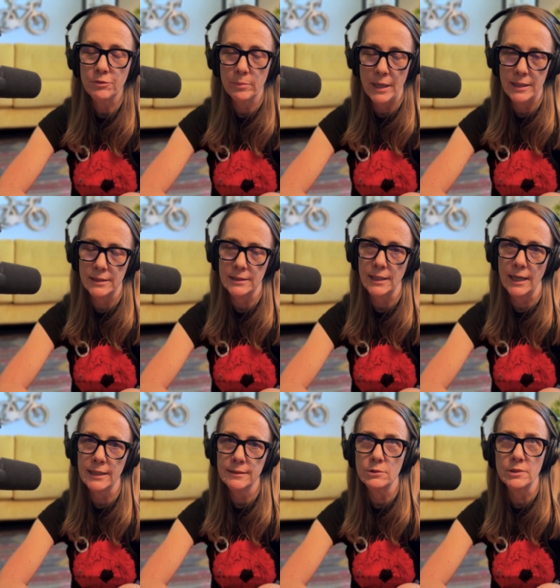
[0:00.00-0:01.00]
for Mother's
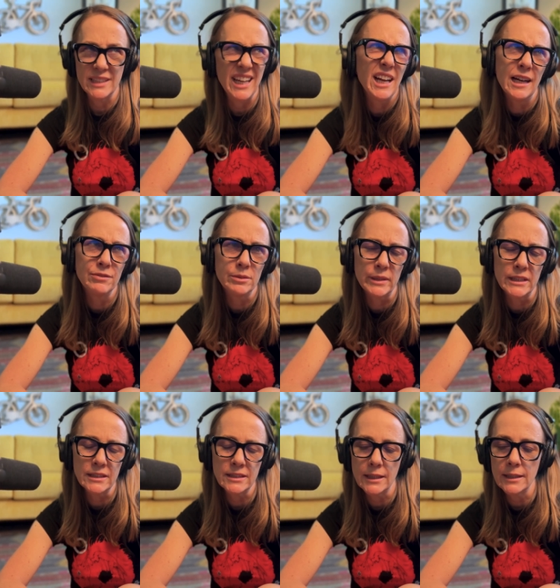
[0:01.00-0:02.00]
Day, or the day after
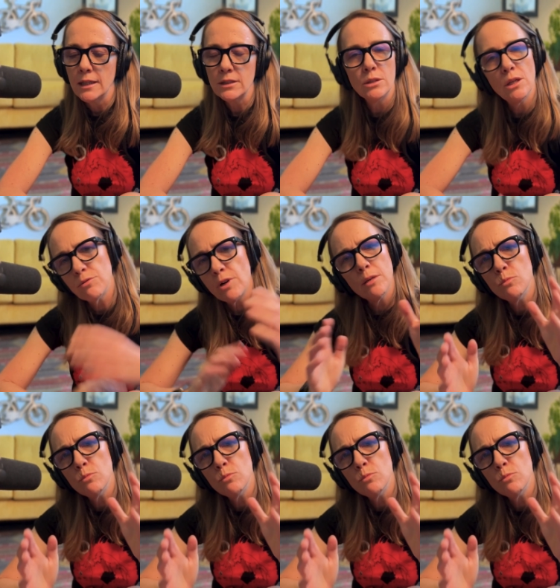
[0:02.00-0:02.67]
Mother's Day, I thought I'd write a